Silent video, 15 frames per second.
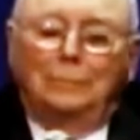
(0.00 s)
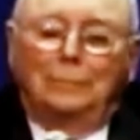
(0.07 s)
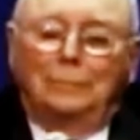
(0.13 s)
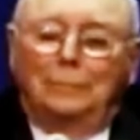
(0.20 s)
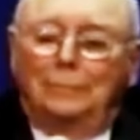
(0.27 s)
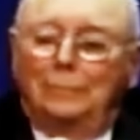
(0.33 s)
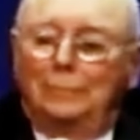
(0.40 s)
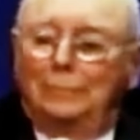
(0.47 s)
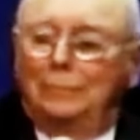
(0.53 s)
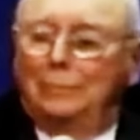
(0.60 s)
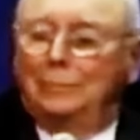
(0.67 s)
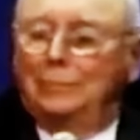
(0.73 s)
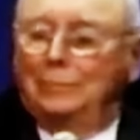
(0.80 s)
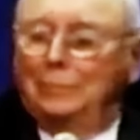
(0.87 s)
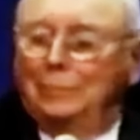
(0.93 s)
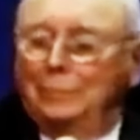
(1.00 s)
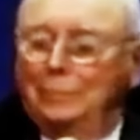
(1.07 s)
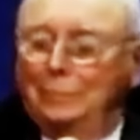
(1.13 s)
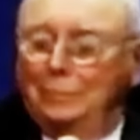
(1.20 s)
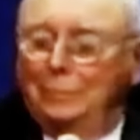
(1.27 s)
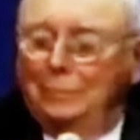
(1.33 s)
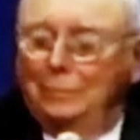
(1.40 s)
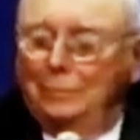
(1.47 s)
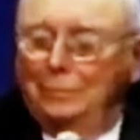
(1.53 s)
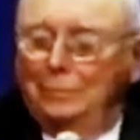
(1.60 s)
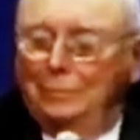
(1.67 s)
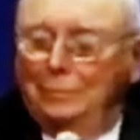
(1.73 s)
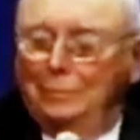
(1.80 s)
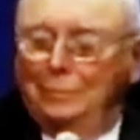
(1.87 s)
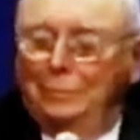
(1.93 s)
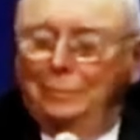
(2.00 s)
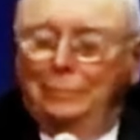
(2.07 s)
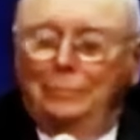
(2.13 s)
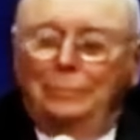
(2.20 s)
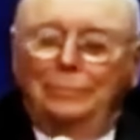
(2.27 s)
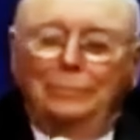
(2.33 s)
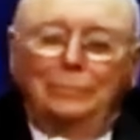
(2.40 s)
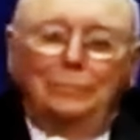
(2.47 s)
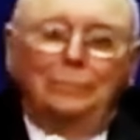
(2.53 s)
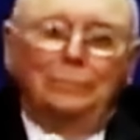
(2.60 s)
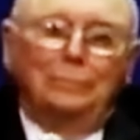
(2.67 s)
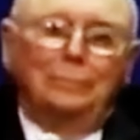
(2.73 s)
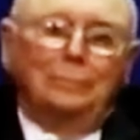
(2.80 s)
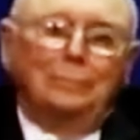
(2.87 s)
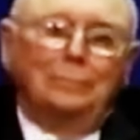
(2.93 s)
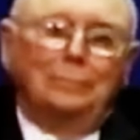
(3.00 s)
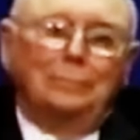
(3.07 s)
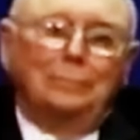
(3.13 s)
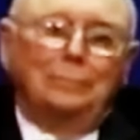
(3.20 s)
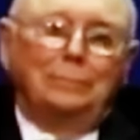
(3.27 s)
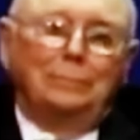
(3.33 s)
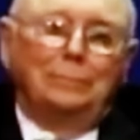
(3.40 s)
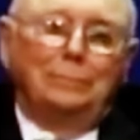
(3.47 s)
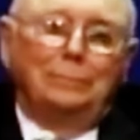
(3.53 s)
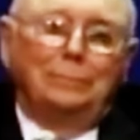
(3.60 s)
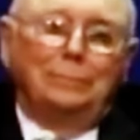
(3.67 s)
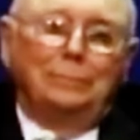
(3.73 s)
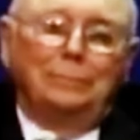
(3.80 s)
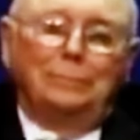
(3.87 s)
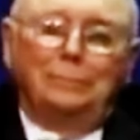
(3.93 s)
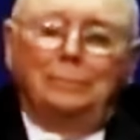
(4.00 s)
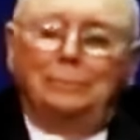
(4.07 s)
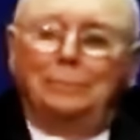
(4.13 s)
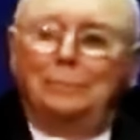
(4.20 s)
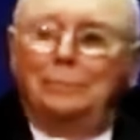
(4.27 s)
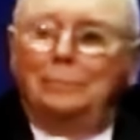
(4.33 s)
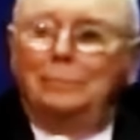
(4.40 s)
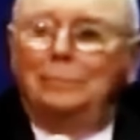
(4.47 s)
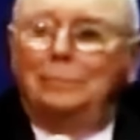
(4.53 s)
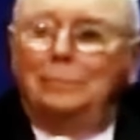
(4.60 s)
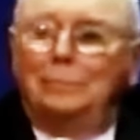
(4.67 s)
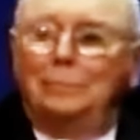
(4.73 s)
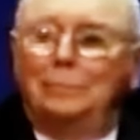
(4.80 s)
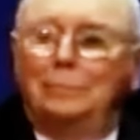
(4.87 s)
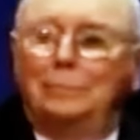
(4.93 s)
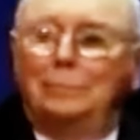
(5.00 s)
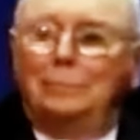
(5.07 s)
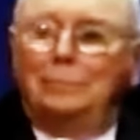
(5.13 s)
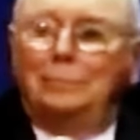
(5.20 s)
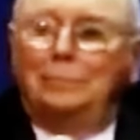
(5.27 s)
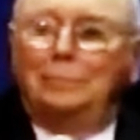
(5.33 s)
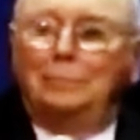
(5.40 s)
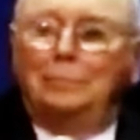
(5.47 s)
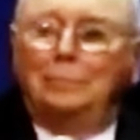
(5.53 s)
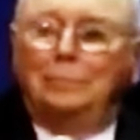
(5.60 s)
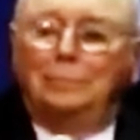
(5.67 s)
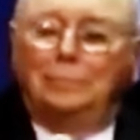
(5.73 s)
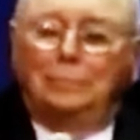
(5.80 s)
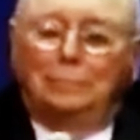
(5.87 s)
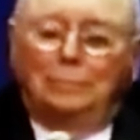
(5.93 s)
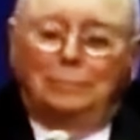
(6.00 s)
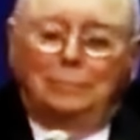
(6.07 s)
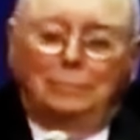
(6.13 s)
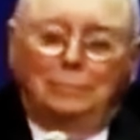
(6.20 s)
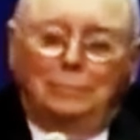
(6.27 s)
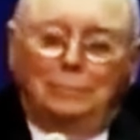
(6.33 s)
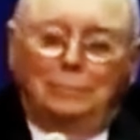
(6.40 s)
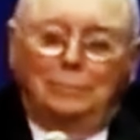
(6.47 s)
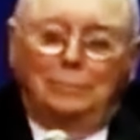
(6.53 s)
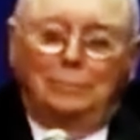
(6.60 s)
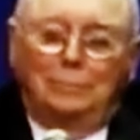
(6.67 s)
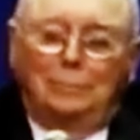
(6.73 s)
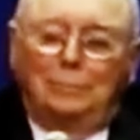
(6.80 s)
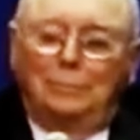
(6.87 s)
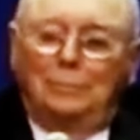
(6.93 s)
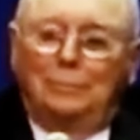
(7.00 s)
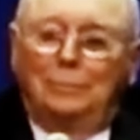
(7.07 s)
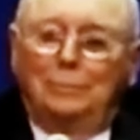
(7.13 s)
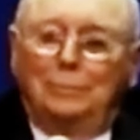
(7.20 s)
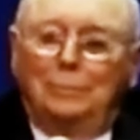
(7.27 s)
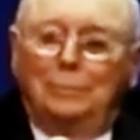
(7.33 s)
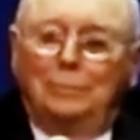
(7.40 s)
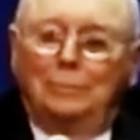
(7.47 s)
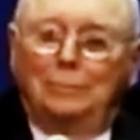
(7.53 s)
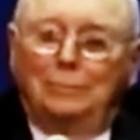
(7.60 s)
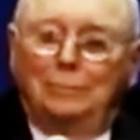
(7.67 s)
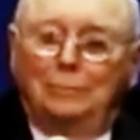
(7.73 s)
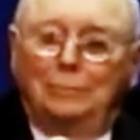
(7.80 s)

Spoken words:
This person isn't speaking.